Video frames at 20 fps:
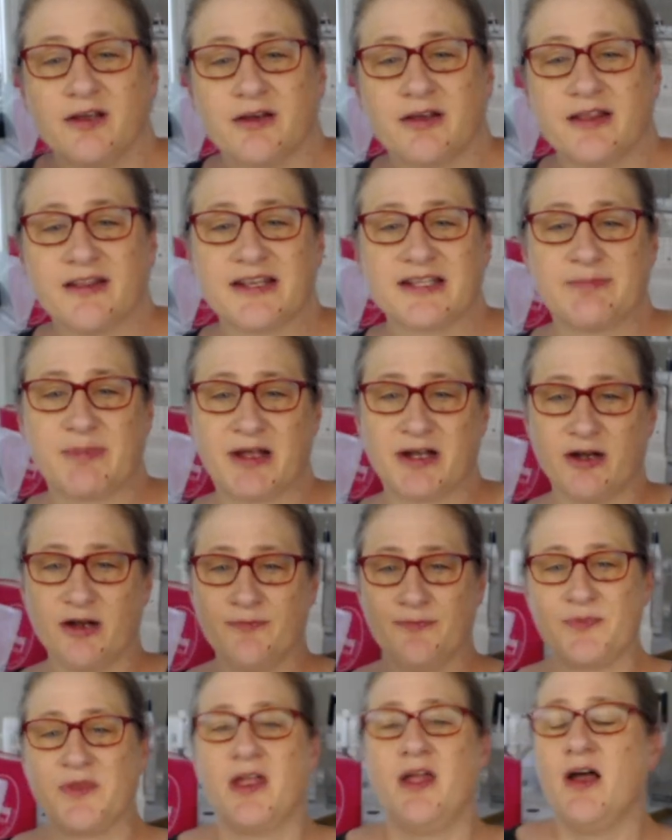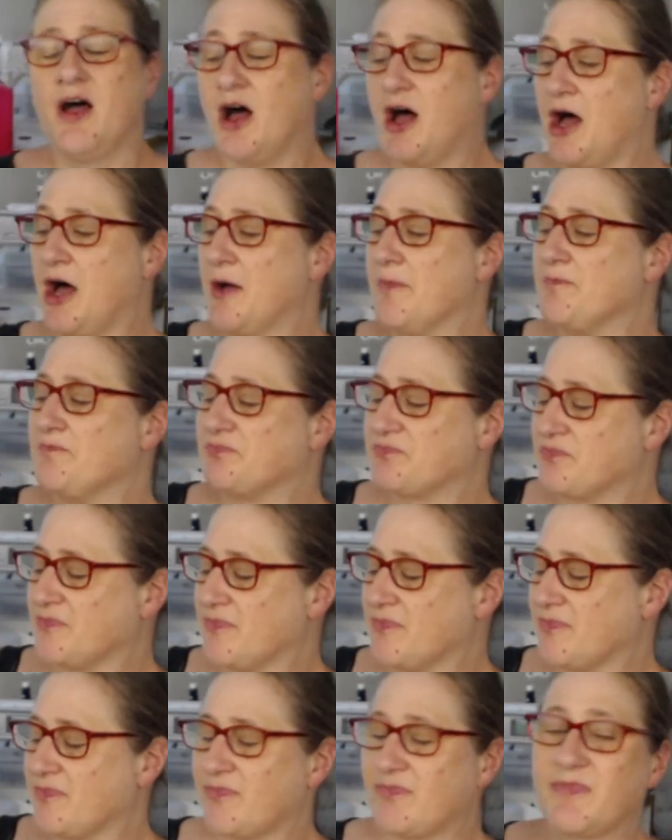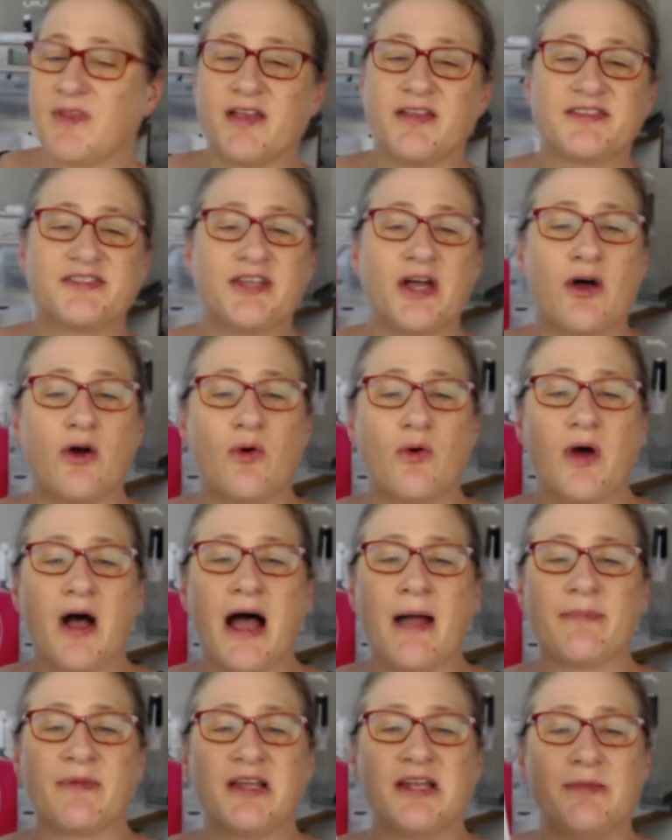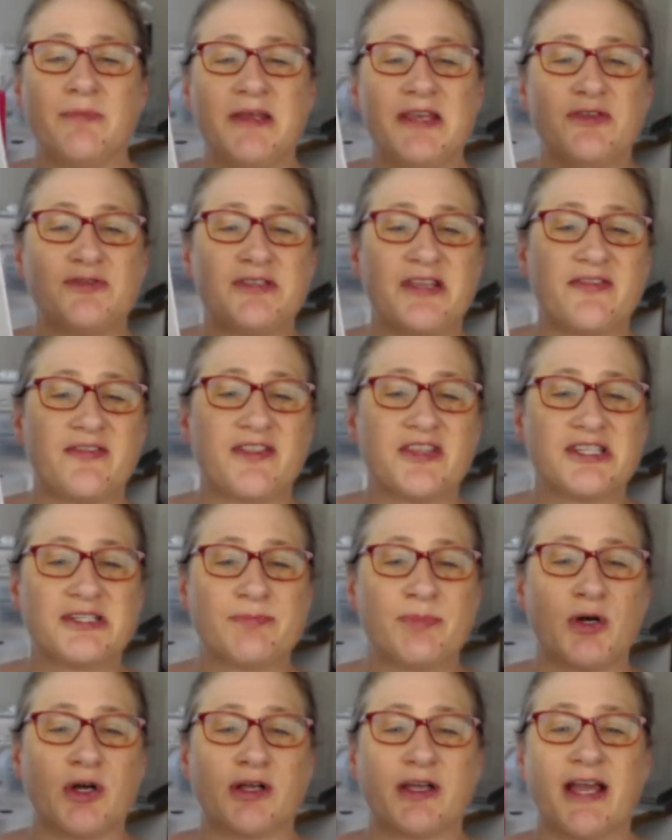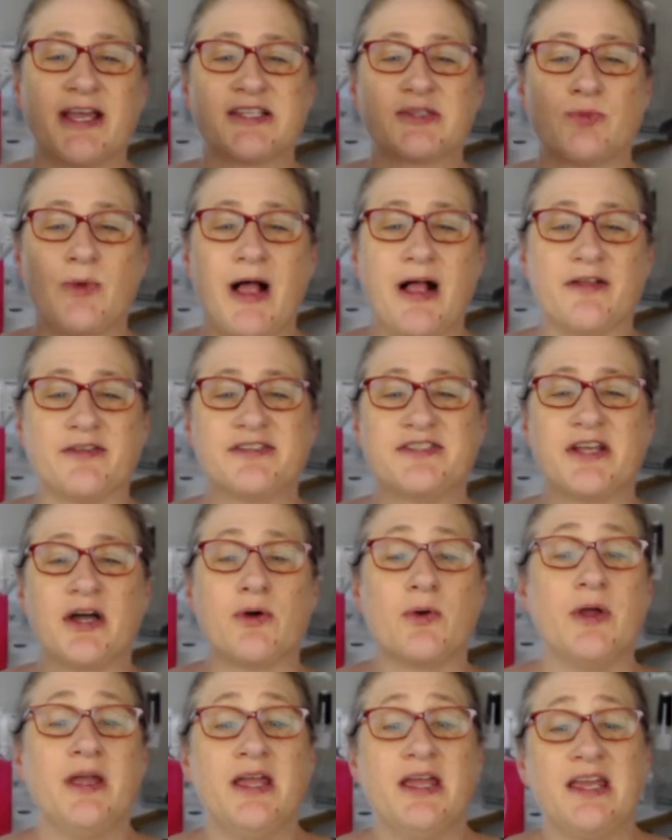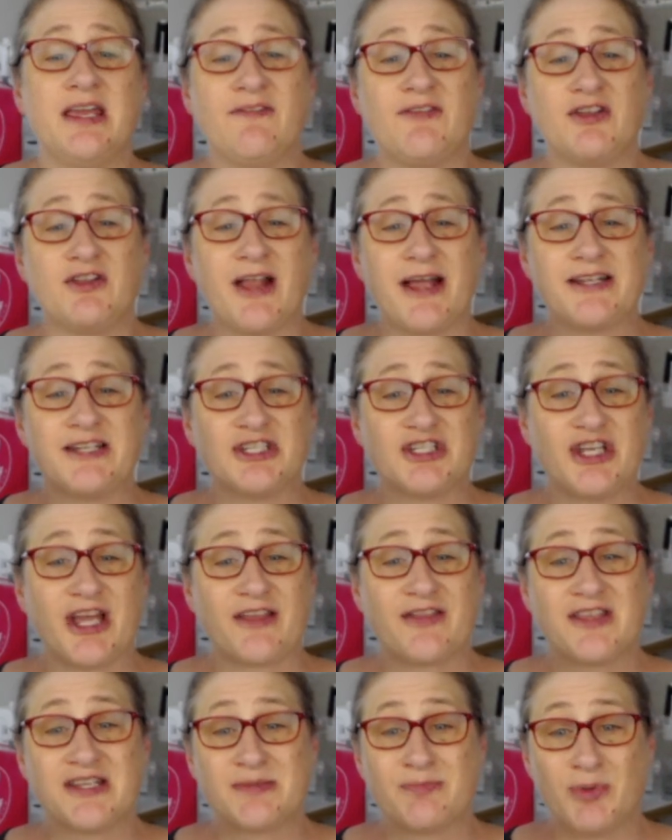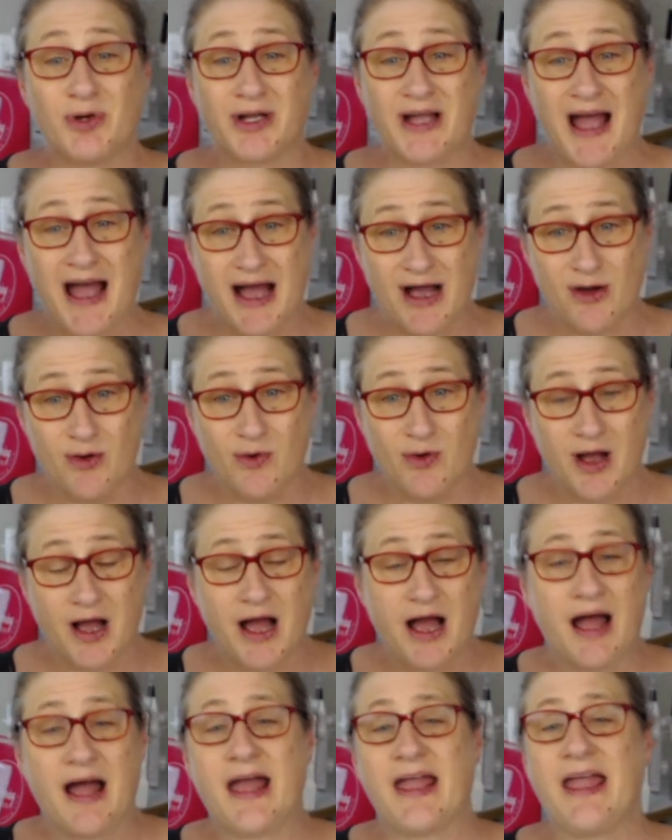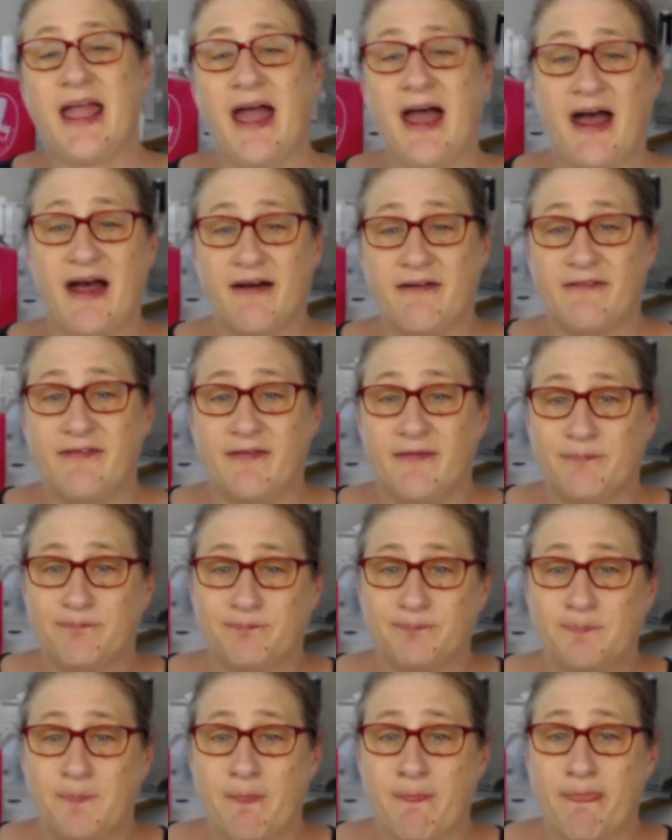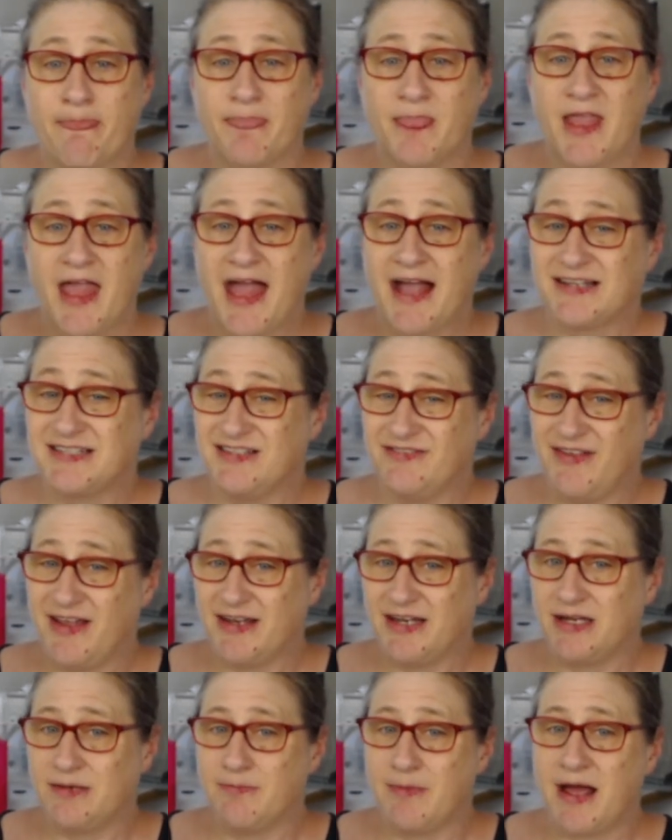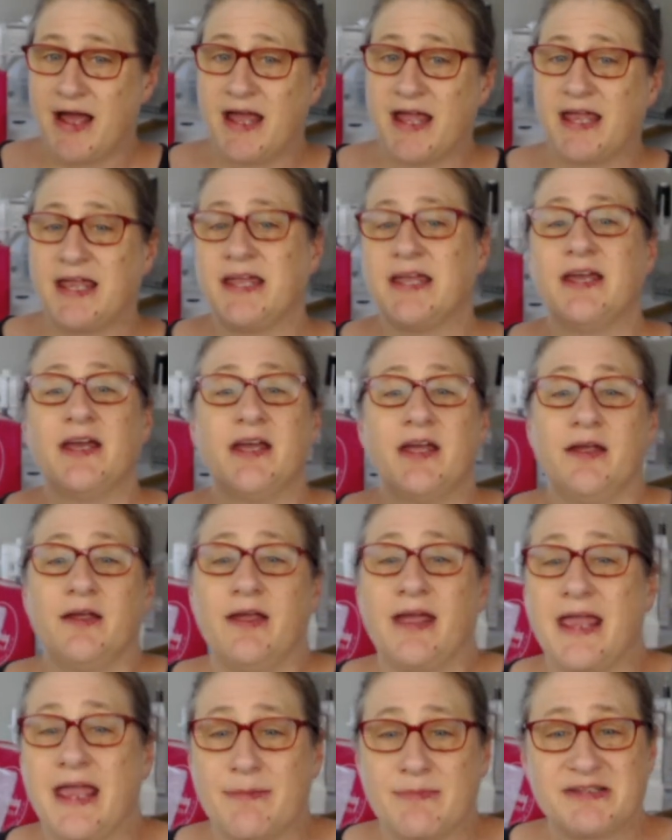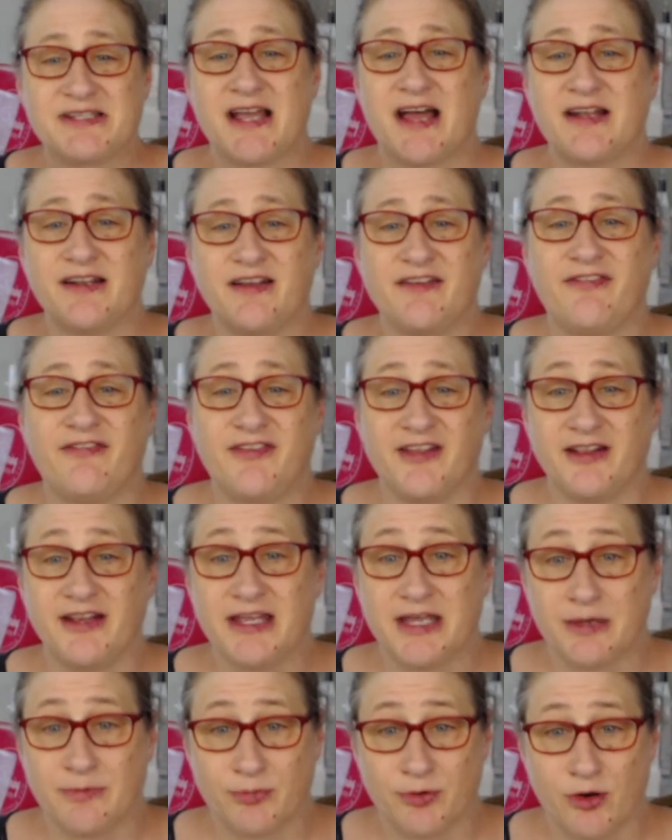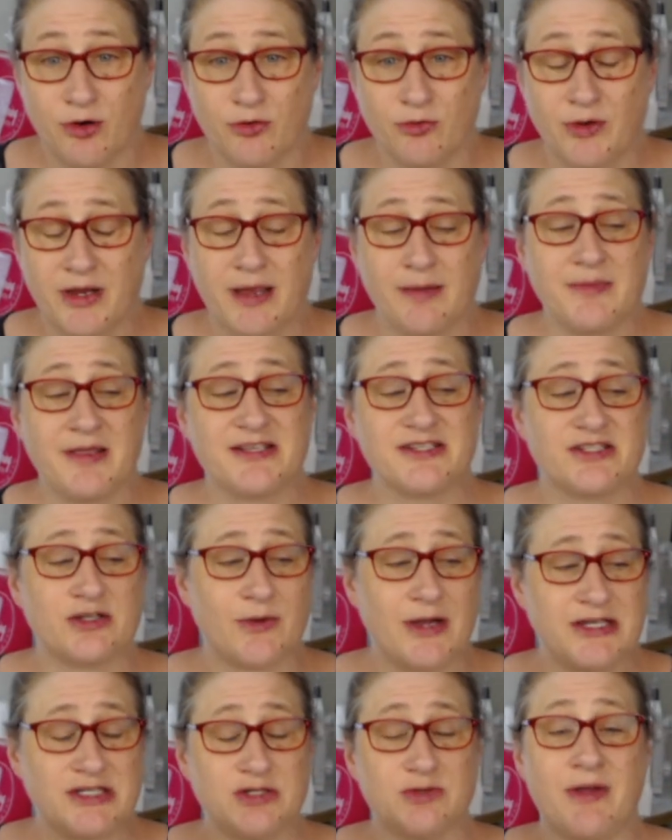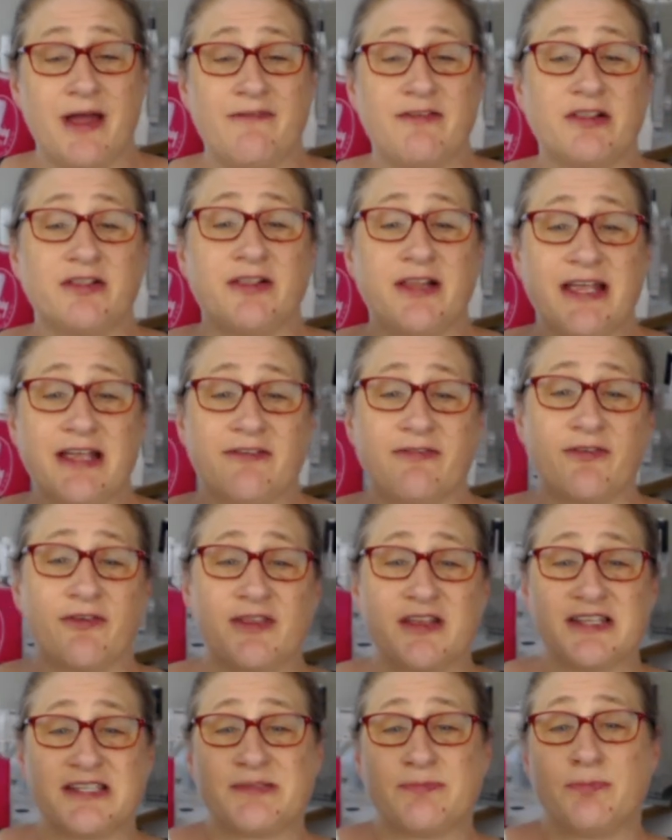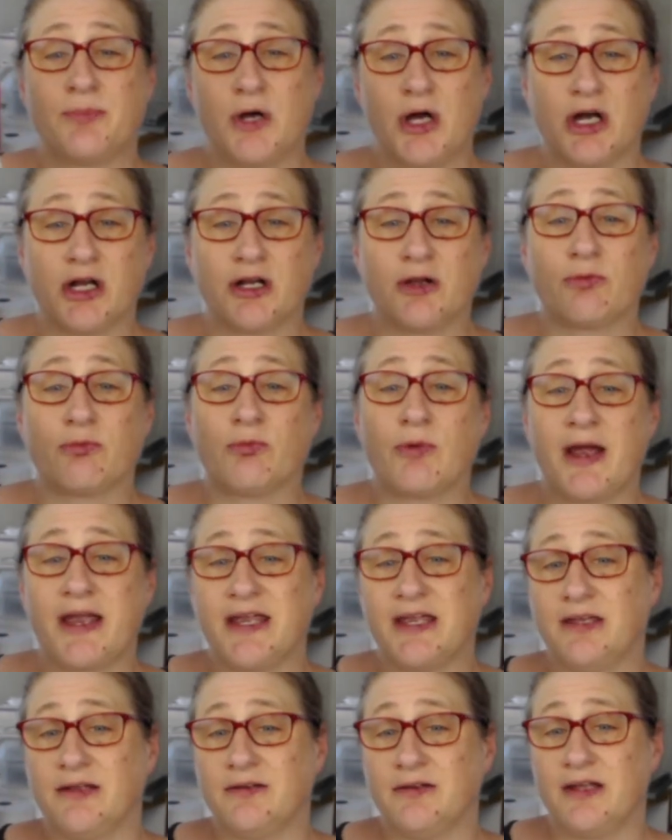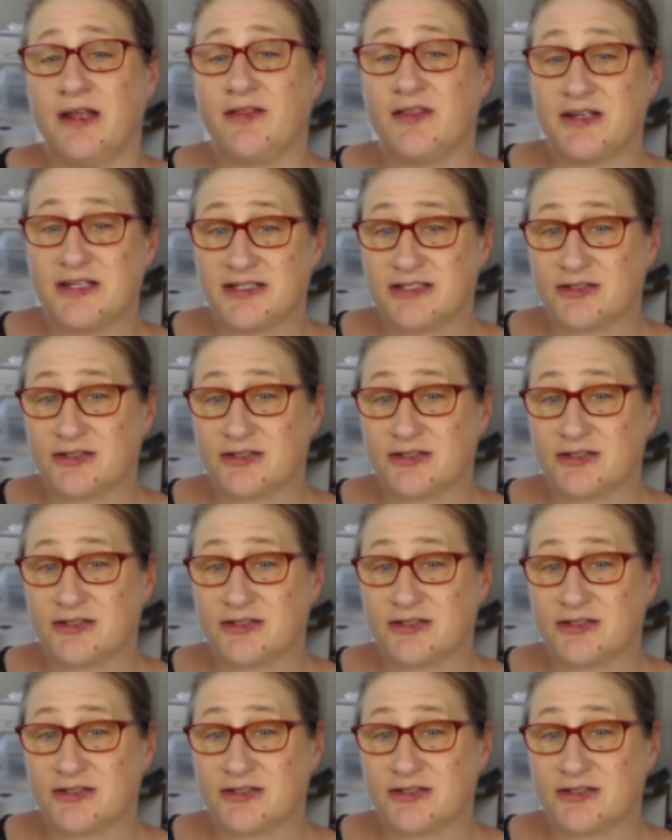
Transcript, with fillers: Okay, that's better. Um, so I'm going to be using this book as well. So if you'd like to check this book out, I have activated my Amazon affiliate program. And so I do have a link for this book right in the